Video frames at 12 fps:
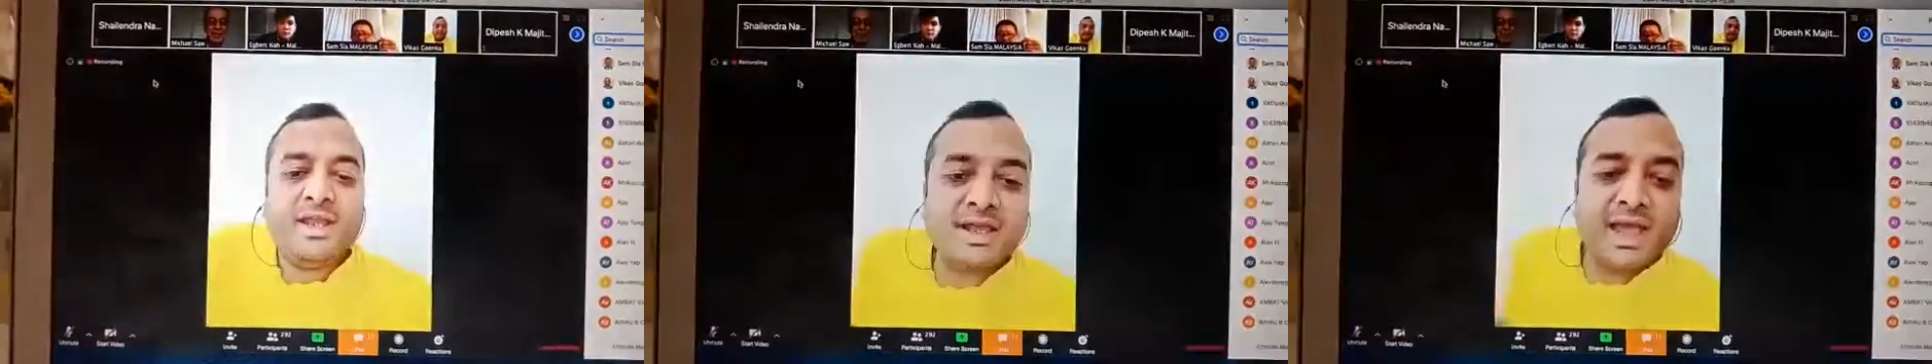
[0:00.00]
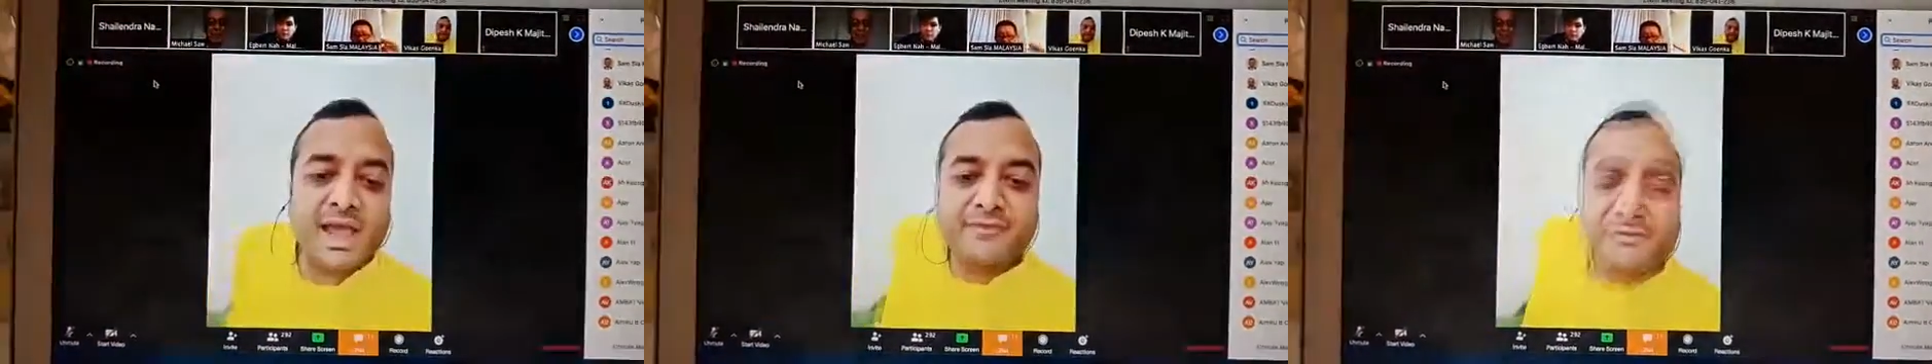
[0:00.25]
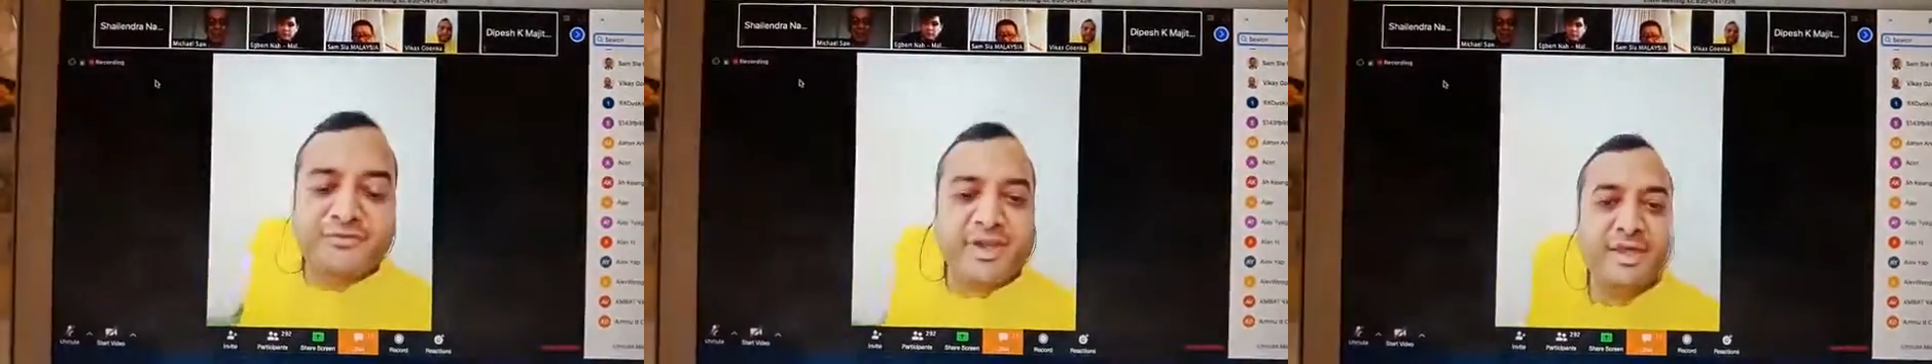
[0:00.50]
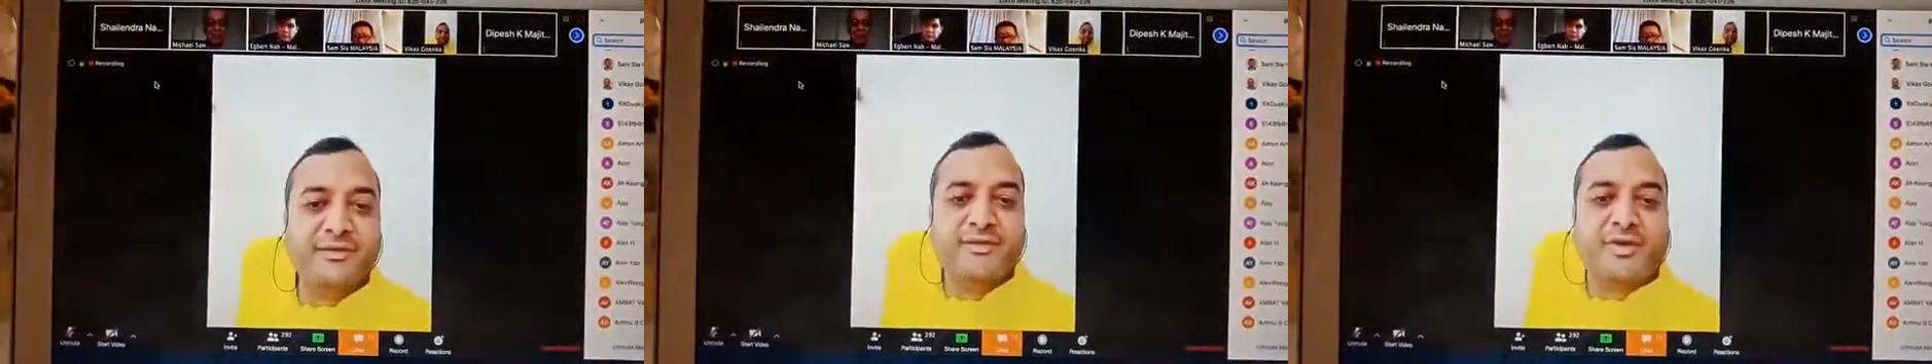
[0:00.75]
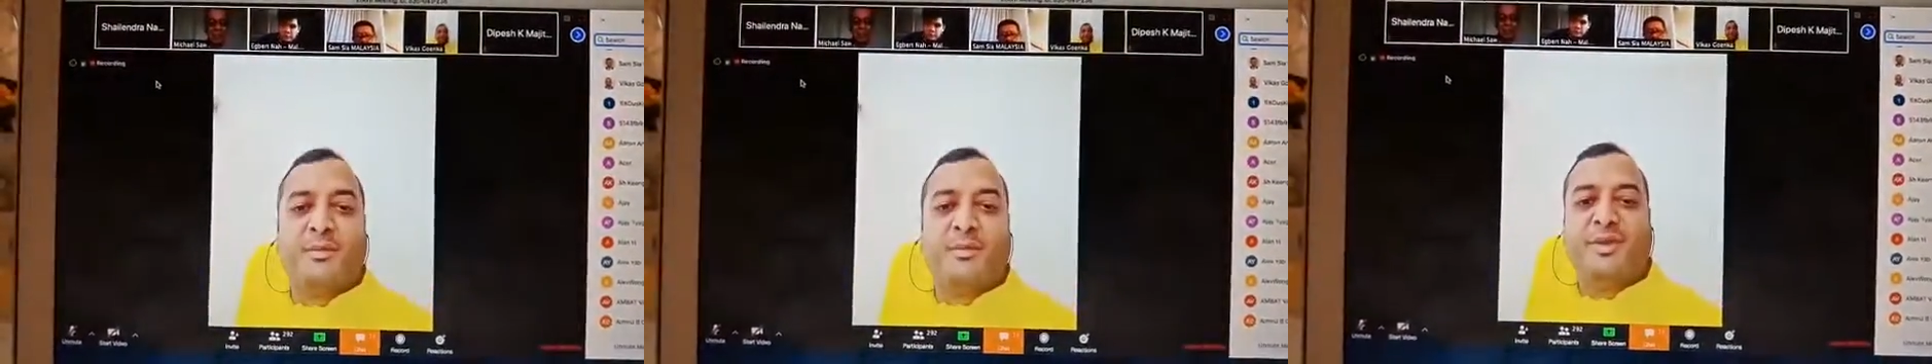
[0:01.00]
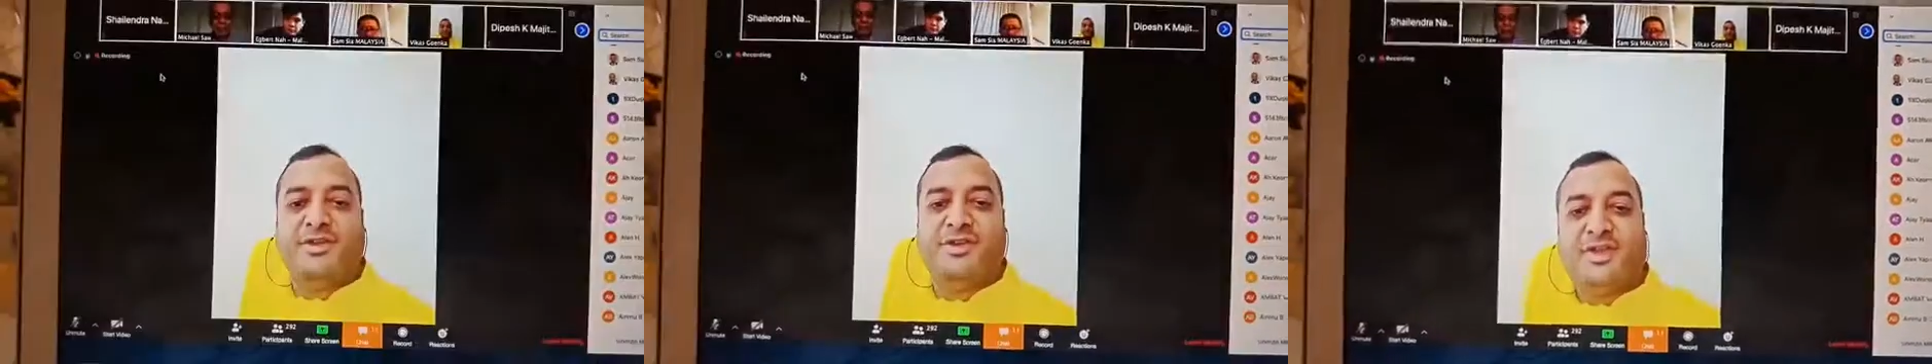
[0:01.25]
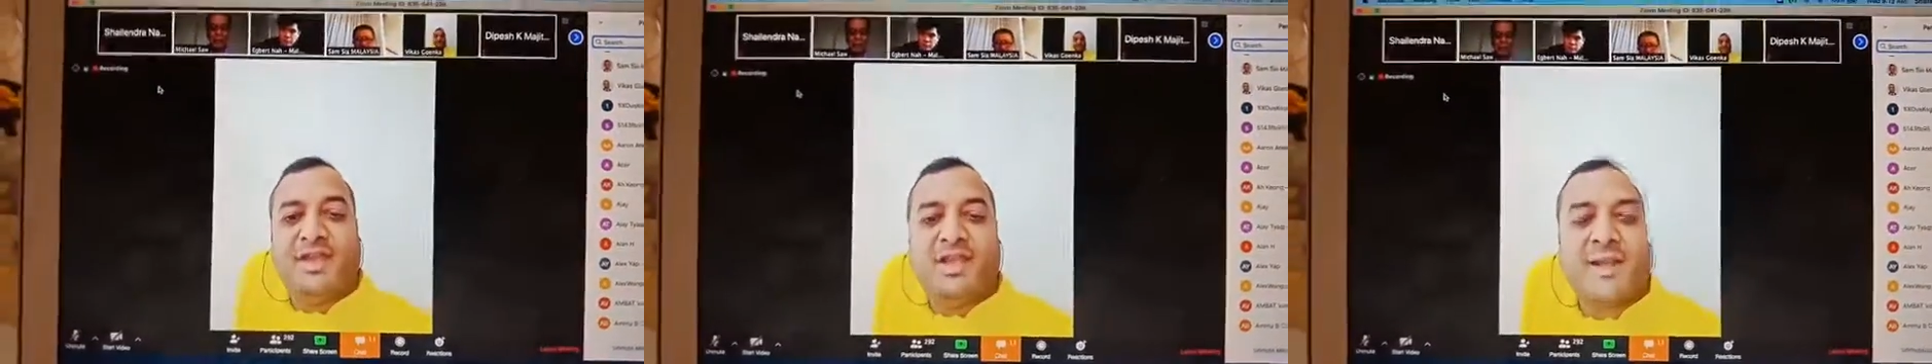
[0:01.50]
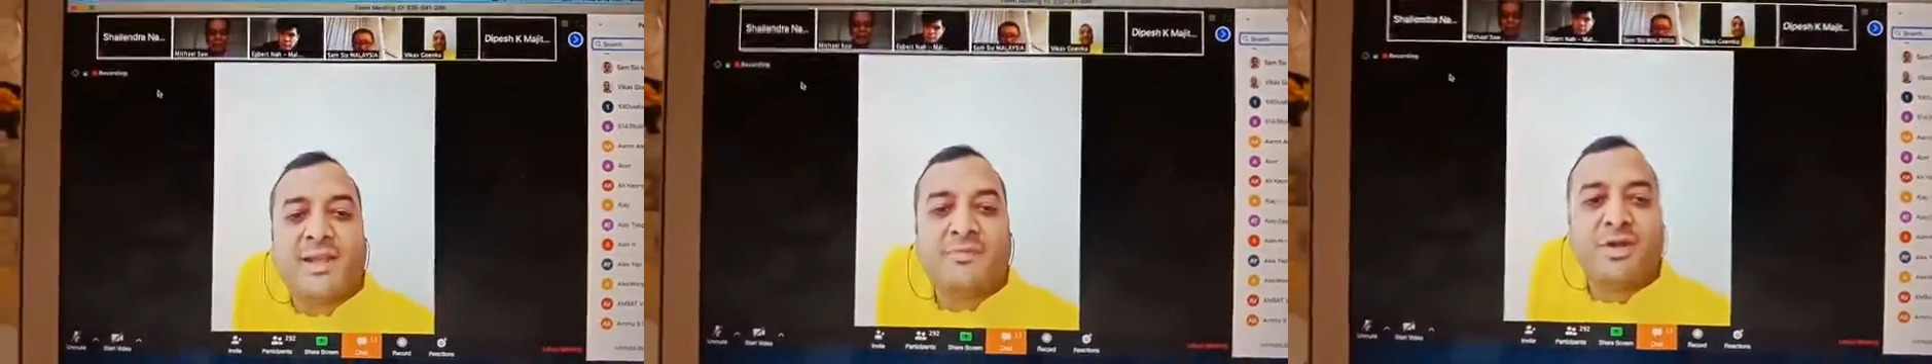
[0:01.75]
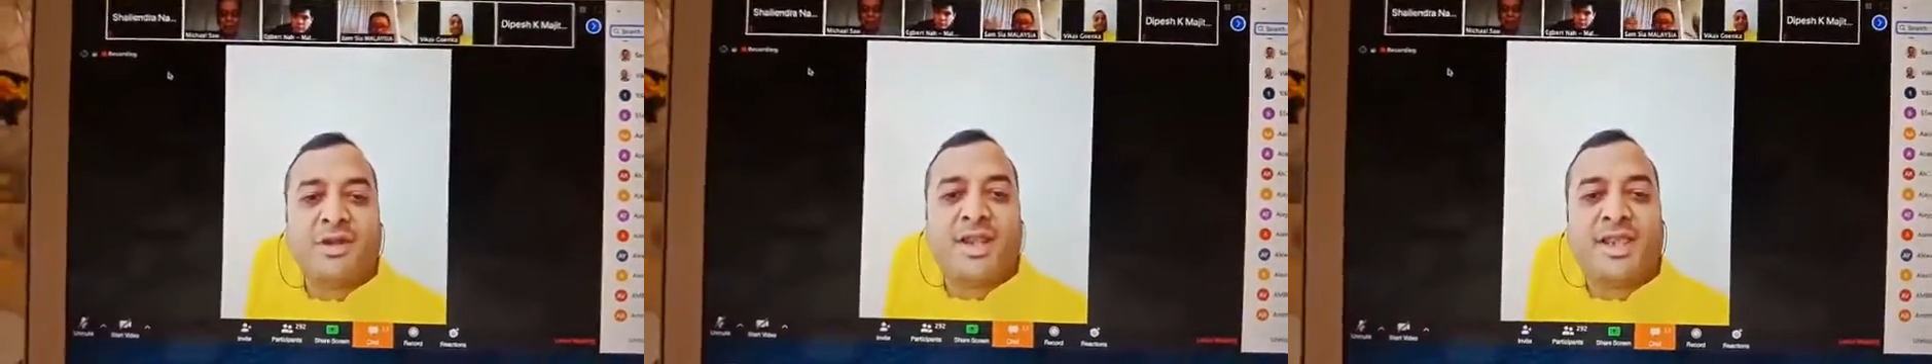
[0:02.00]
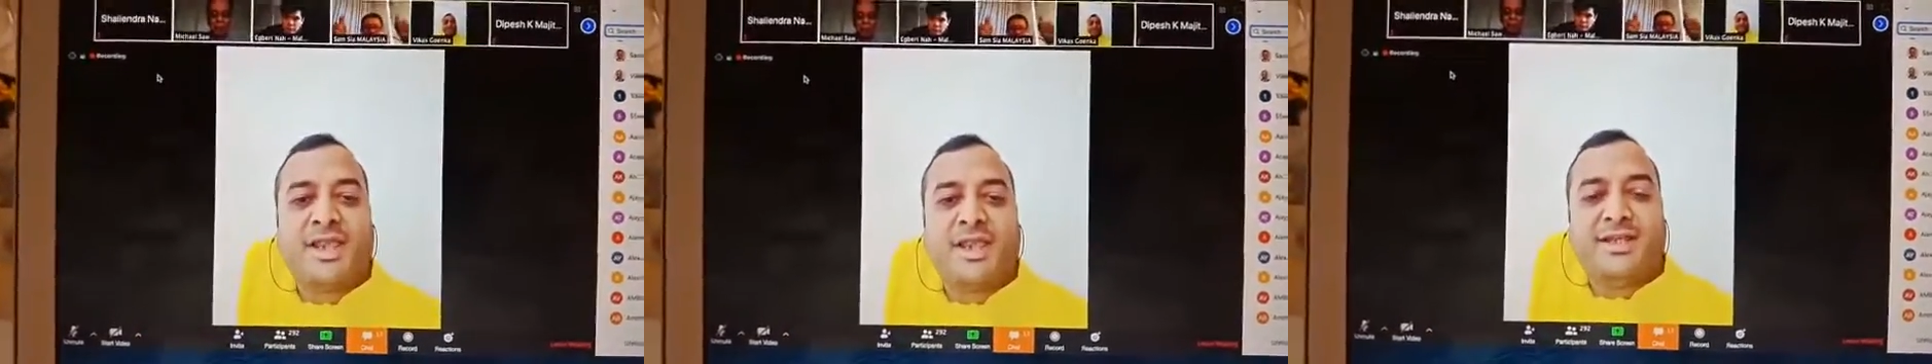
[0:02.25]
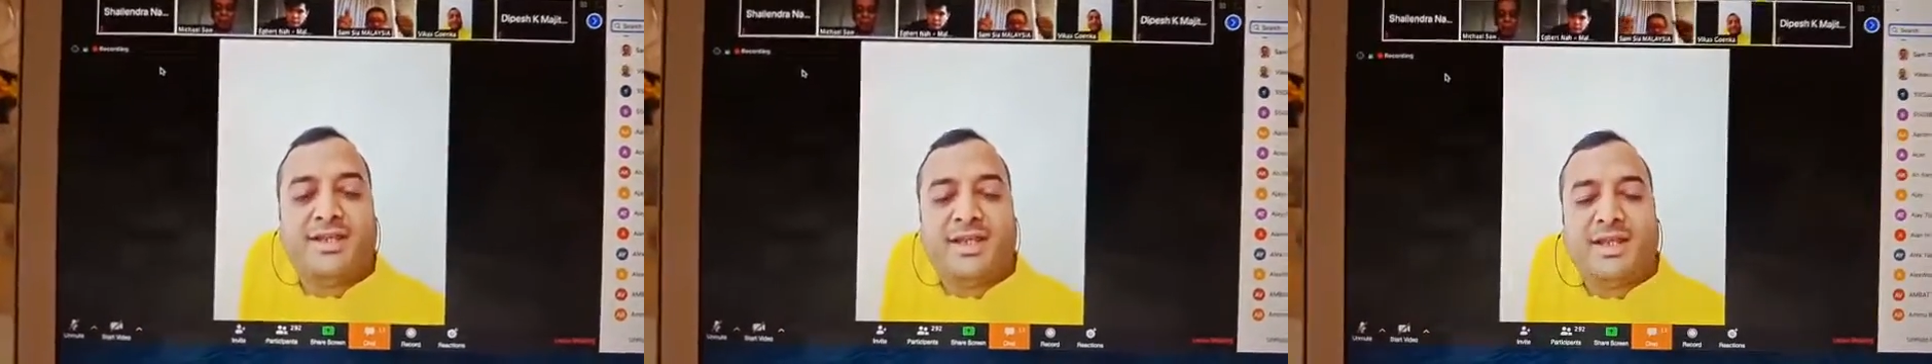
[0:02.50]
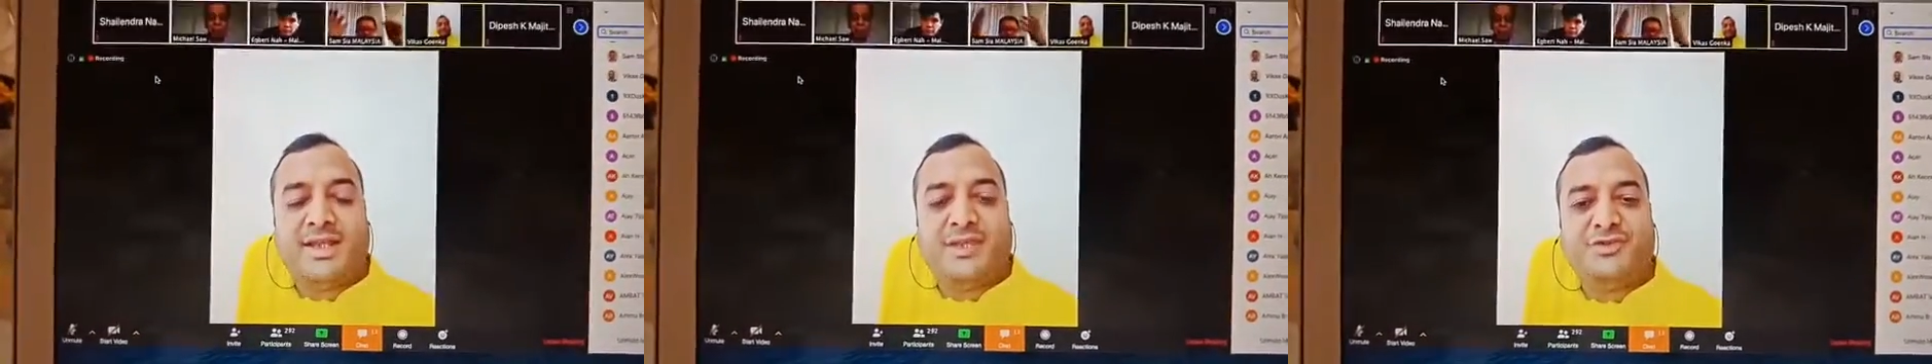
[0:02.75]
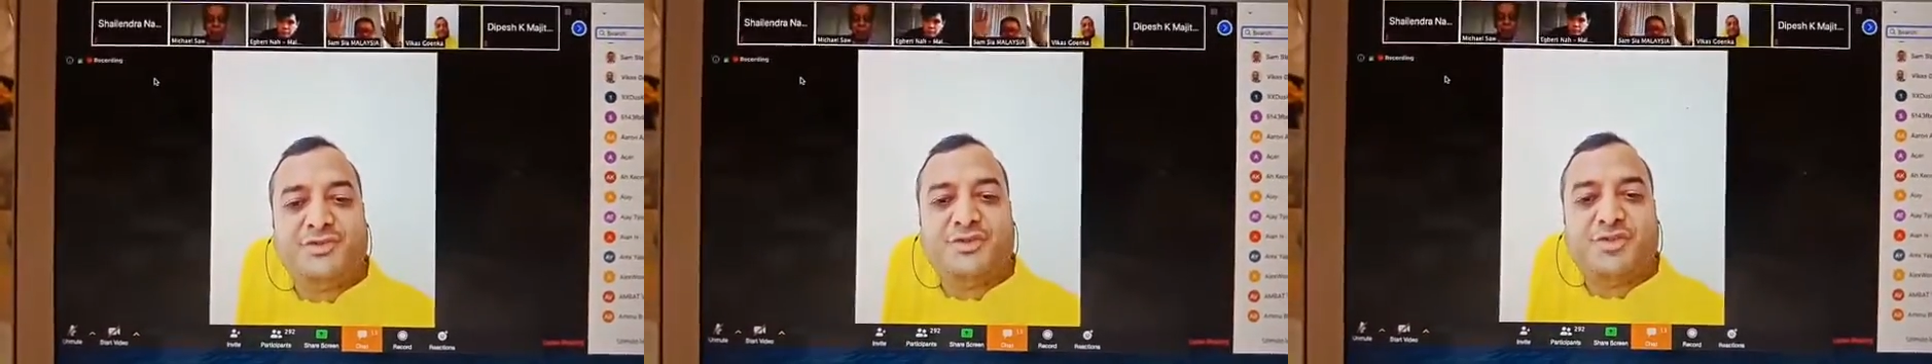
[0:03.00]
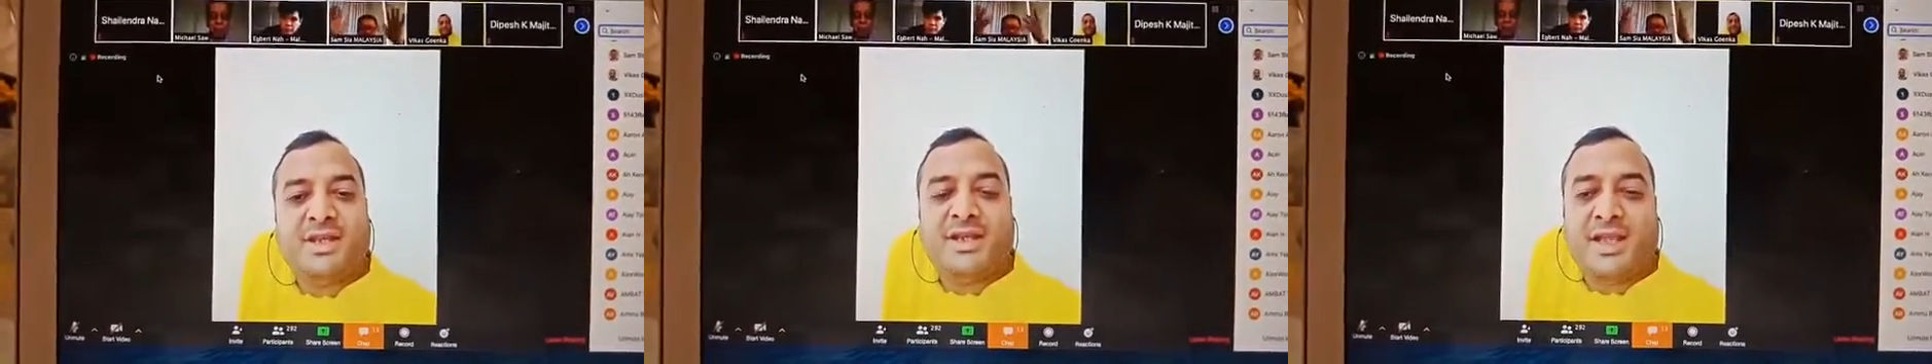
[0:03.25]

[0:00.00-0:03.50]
I am free from insulin. I am not taking in any insulin.